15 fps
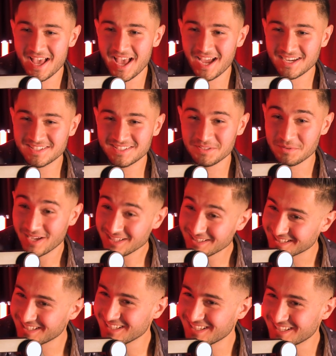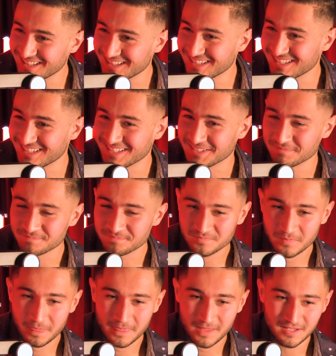Actually, we had a gig in
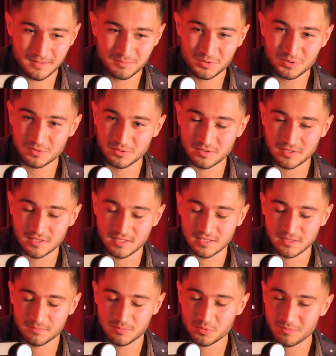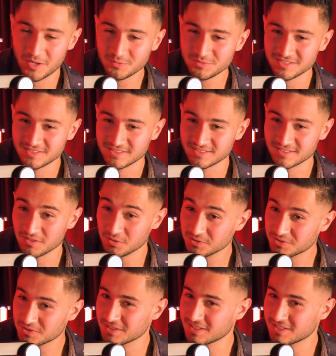Blue Mountains. Also